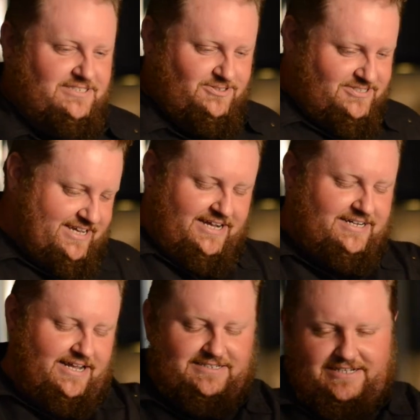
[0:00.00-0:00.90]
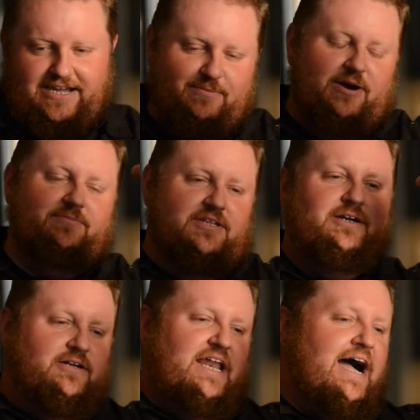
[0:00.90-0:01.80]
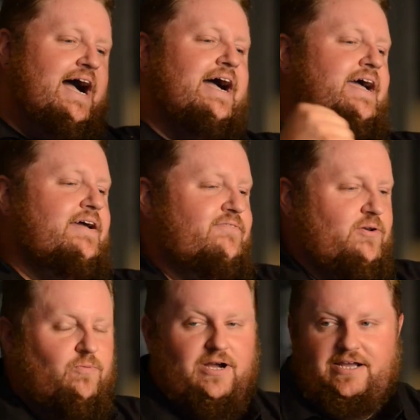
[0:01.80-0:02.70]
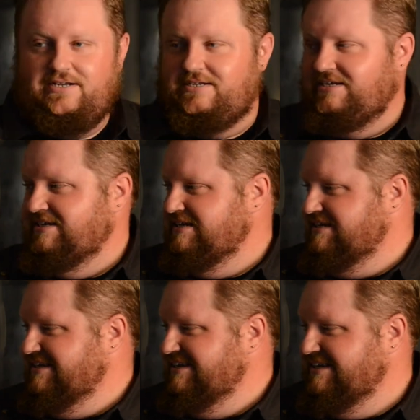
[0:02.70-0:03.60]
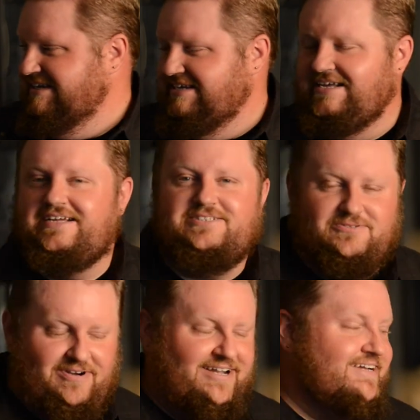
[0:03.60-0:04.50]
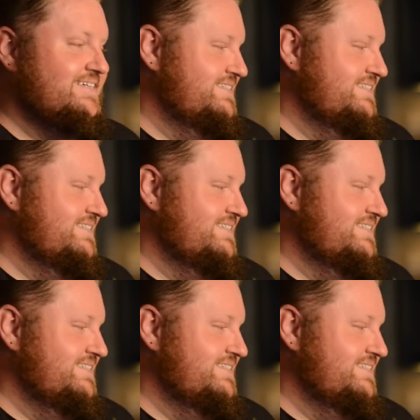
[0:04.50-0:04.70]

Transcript: You can't tame them, they're alive. Hey, you need to do Do I?